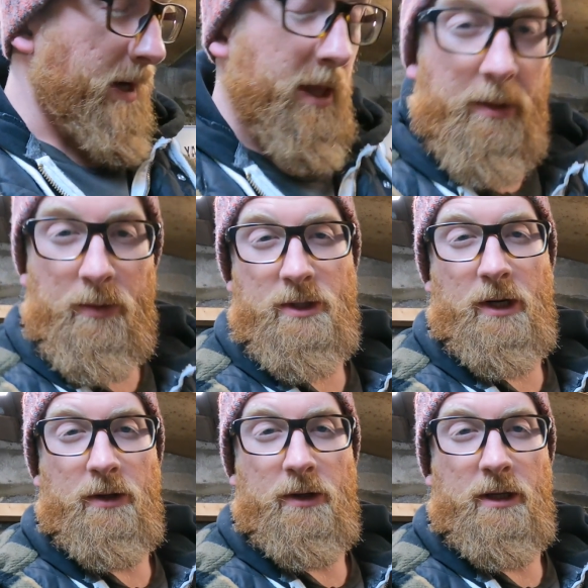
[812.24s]
then we'll
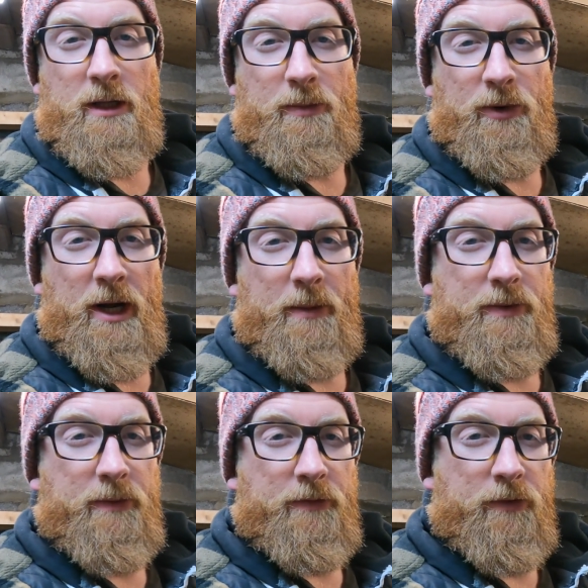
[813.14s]
start looking at the prep,
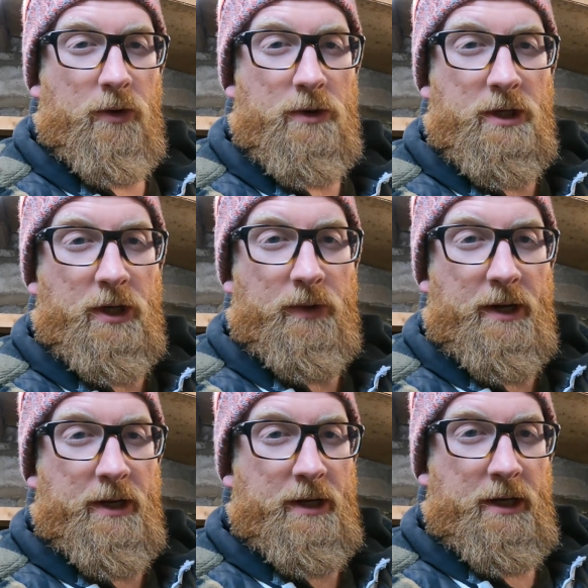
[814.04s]
the 400
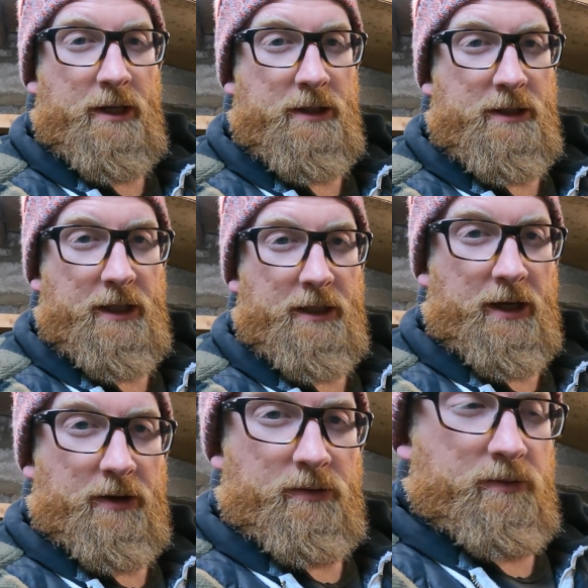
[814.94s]
grit, to take
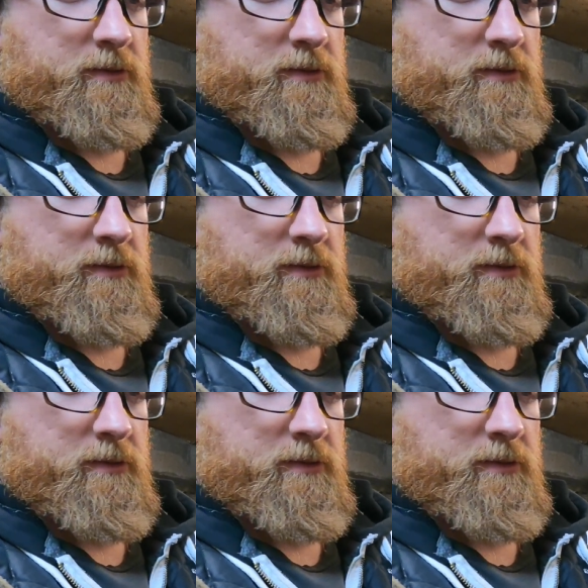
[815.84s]
down